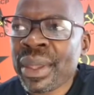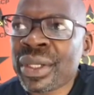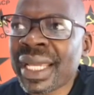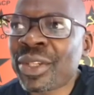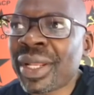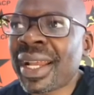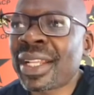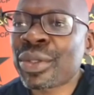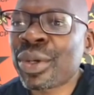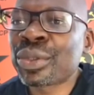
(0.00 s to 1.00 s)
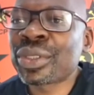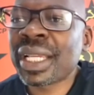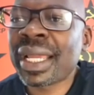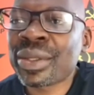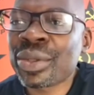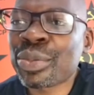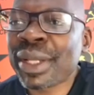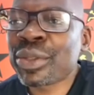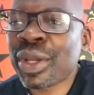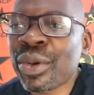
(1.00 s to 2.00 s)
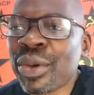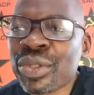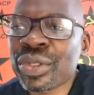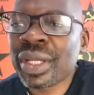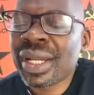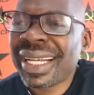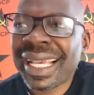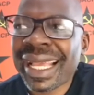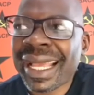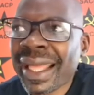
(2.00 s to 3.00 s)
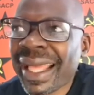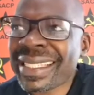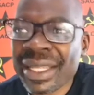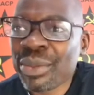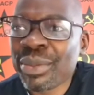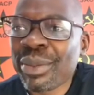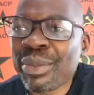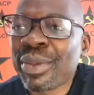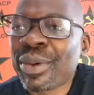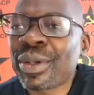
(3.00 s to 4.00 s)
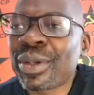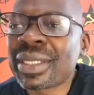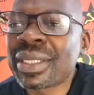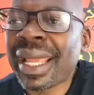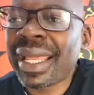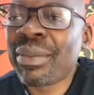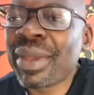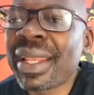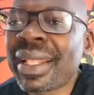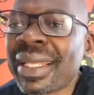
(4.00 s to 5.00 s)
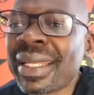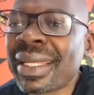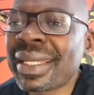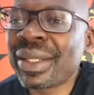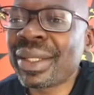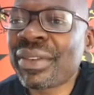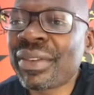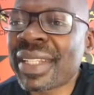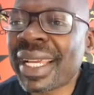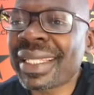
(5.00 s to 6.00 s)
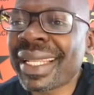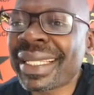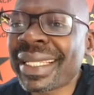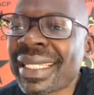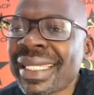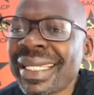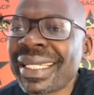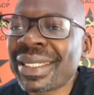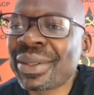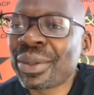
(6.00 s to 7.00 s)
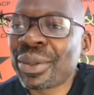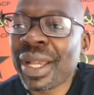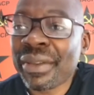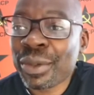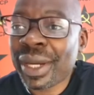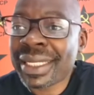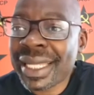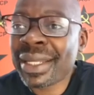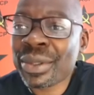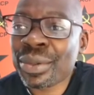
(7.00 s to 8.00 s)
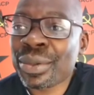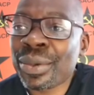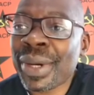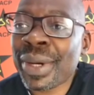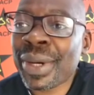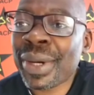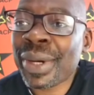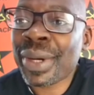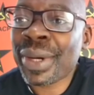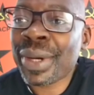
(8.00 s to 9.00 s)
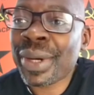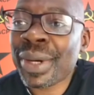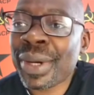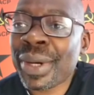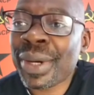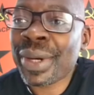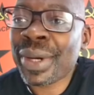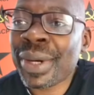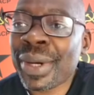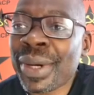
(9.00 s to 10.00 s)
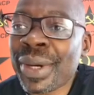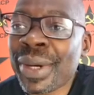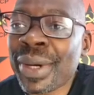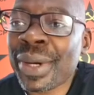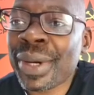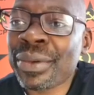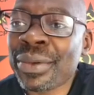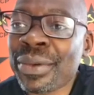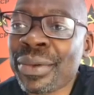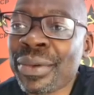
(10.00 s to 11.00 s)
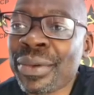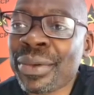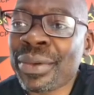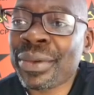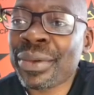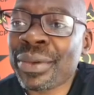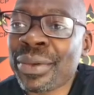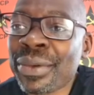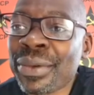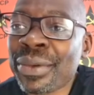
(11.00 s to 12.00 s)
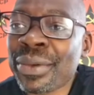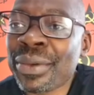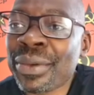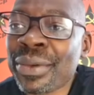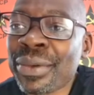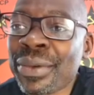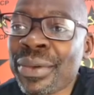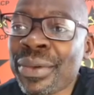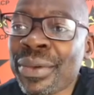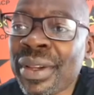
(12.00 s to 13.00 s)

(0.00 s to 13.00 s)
your toes to spite your nose as a human being, because immediately you have done that, you have to attend to what you have cut on your own body. So it's the same thing that,